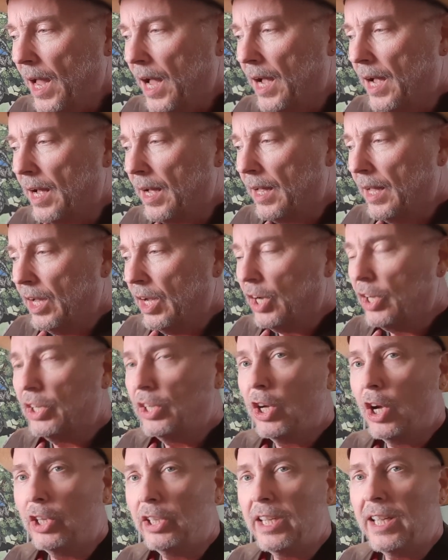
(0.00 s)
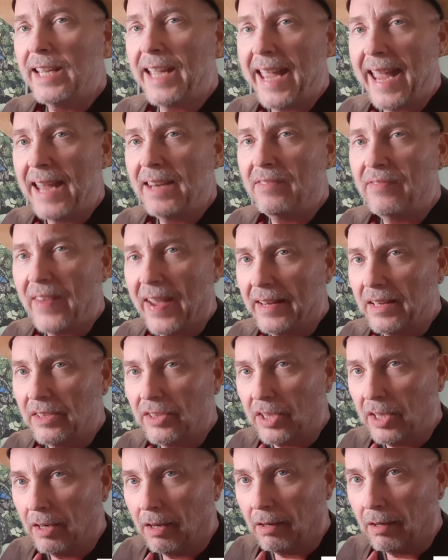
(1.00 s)
uh, cooking and
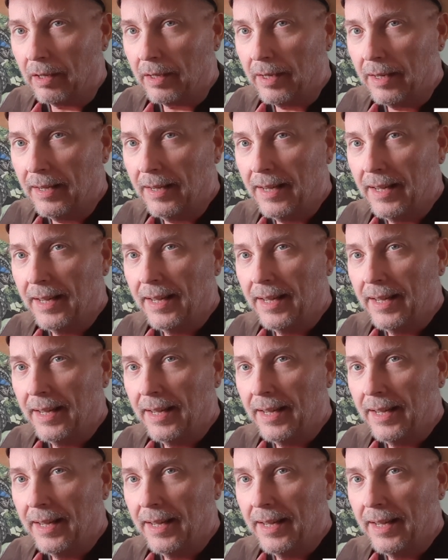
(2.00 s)
fantasy art.